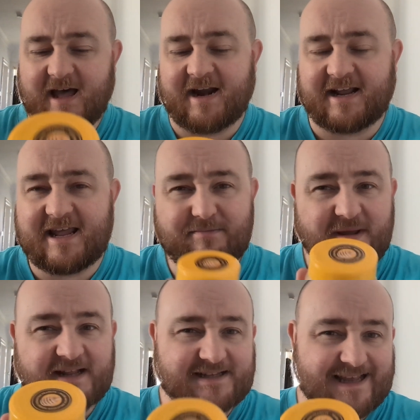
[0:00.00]
and I keep
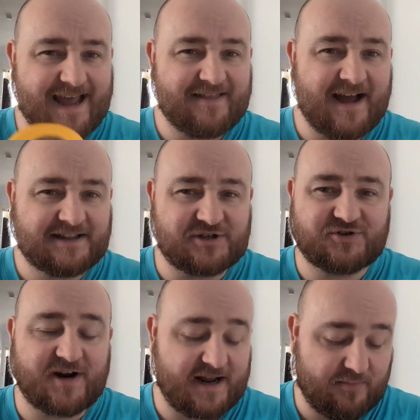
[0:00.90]
meaning to get that to
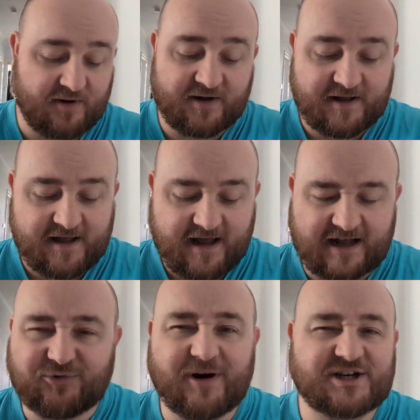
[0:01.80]
try, but
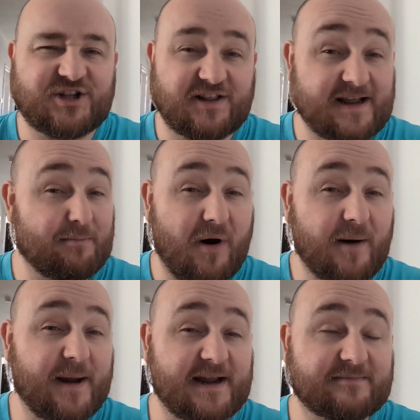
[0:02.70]
I don't actually like
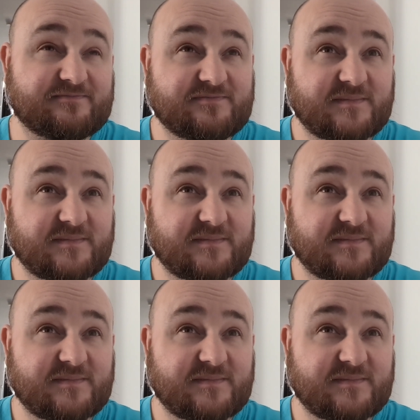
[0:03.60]
Marmite.